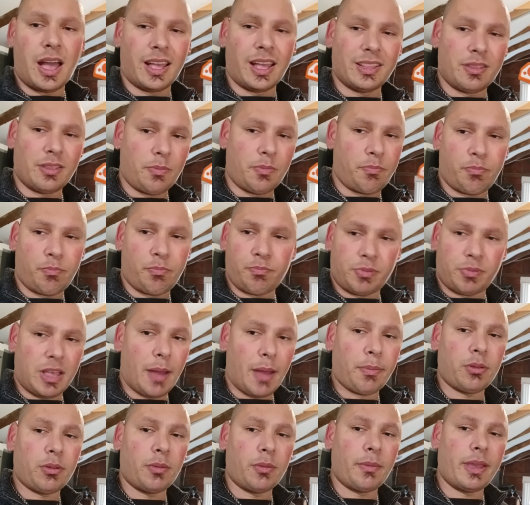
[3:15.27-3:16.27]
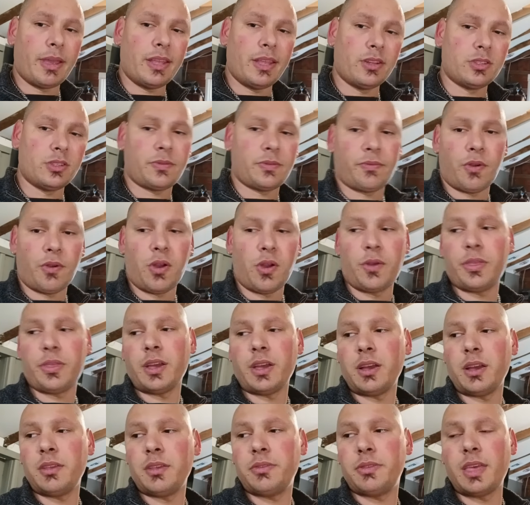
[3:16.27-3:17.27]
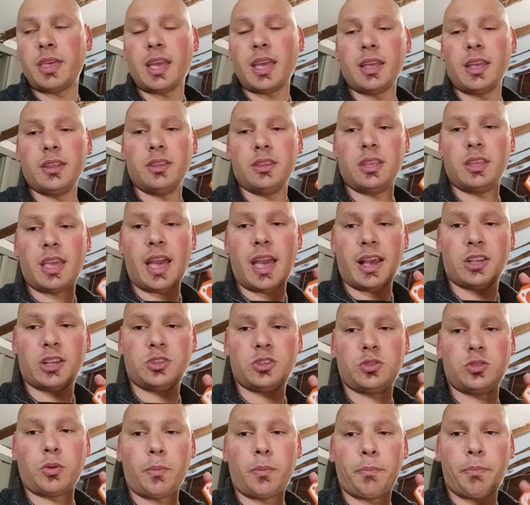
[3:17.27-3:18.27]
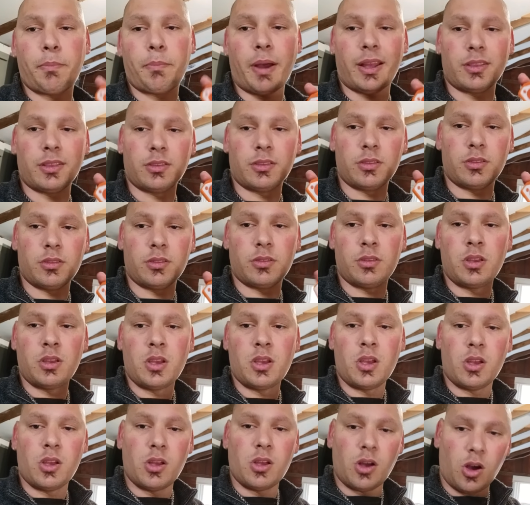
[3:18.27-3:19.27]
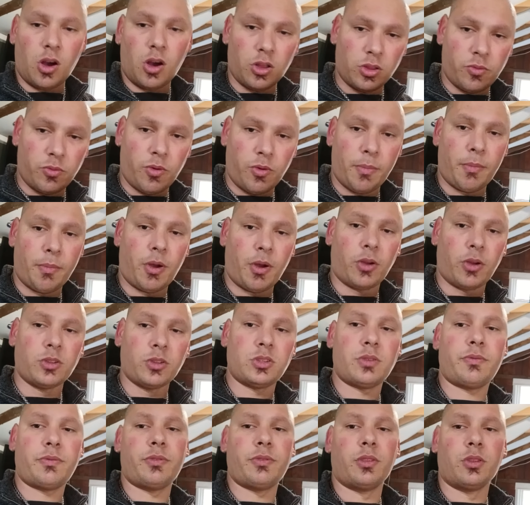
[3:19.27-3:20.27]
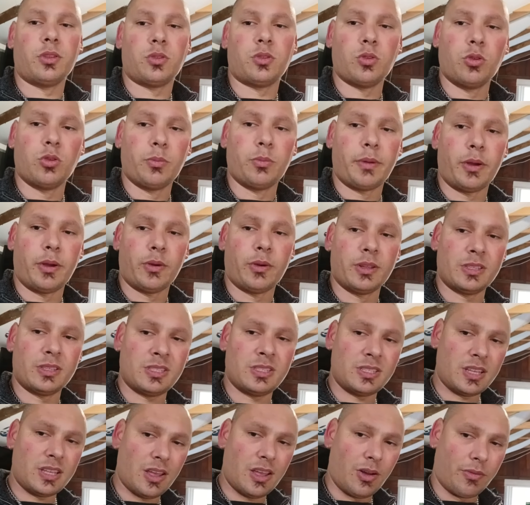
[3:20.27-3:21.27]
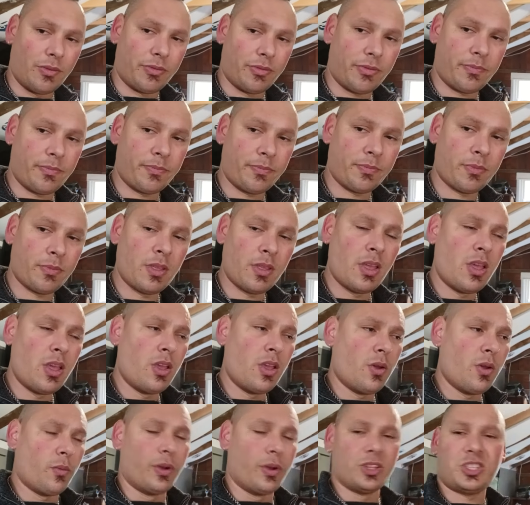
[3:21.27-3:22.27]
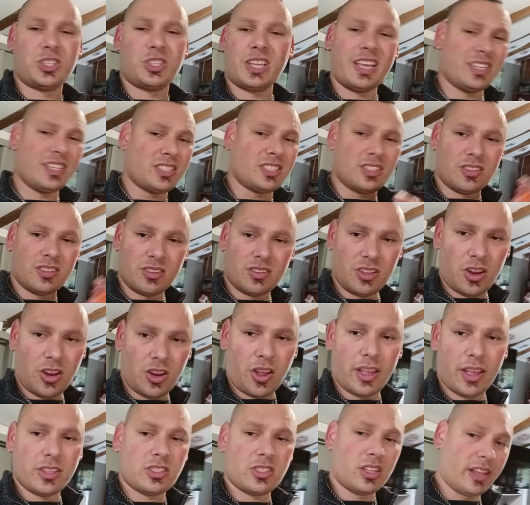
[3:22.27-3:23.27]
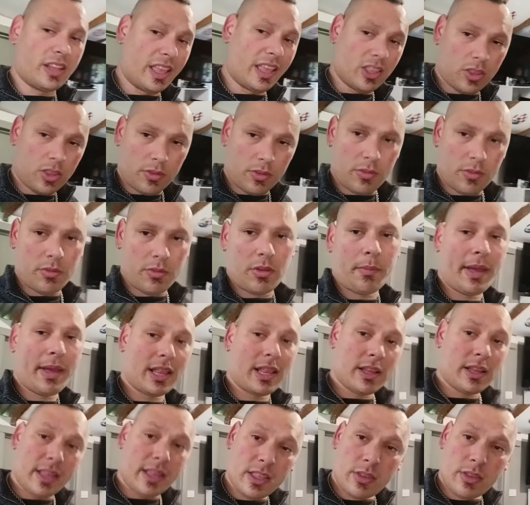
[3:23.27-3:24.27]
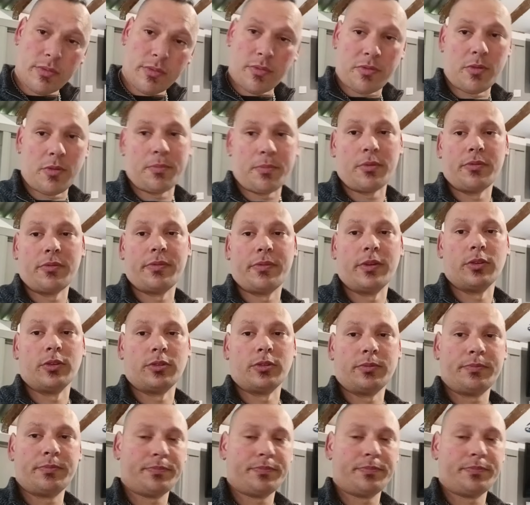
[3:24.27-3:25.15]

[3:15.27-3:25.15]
a couple of meters further than the actual button on the remote for the doorbell itself, which isn't, you know, it's the length, about length of a football field